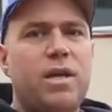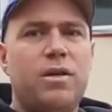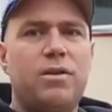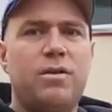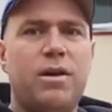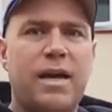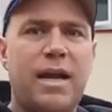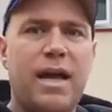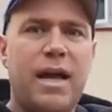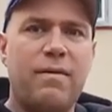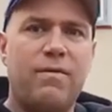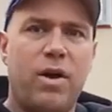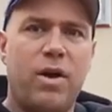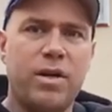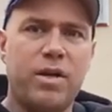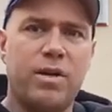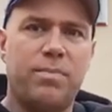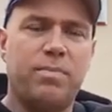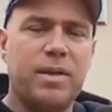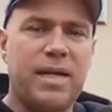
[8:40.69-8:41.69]
You gotta have
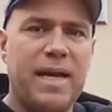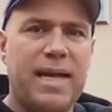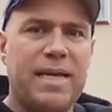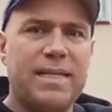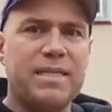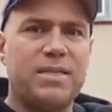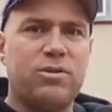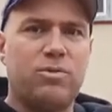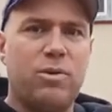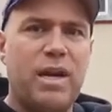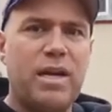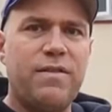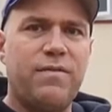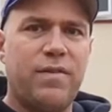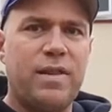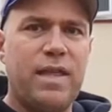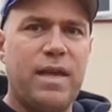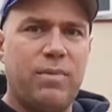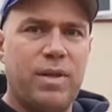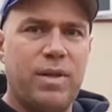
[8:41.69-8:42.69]
all your plans ready
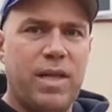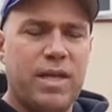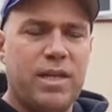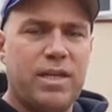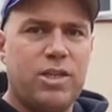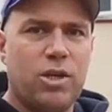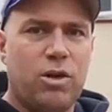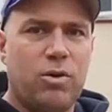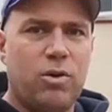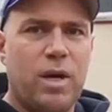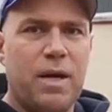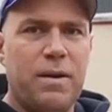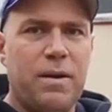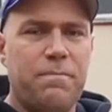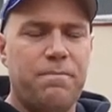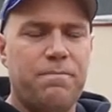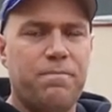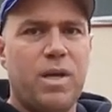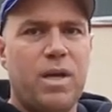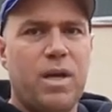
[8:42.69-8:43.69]
for them when they show
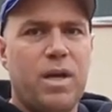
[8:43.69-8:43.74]
up.